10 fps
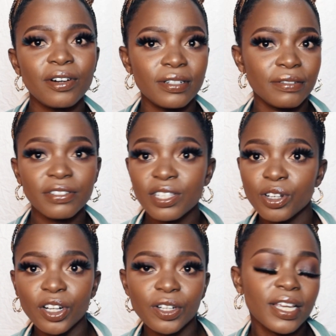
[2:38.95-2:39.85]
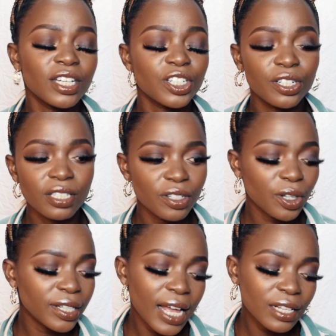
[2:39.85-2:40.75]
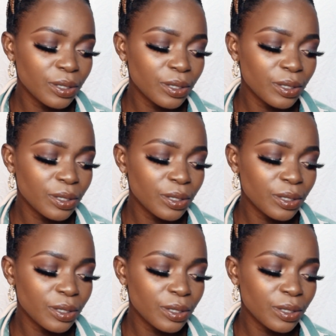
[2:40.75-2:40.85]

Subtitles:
on physical locations and all that.